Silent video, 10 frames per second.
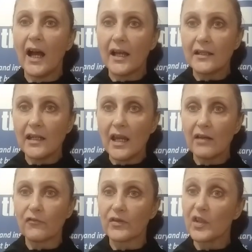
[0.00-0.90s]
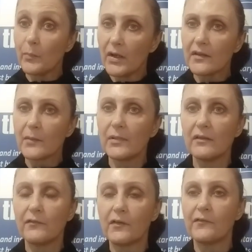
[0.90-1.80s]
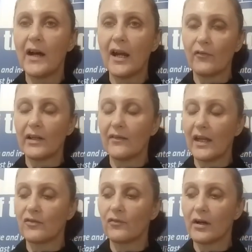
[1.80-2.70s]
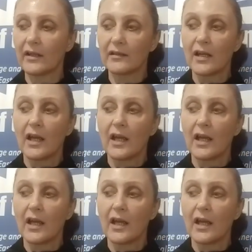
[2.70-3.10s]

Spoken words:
IDF responsible for firing that rocket.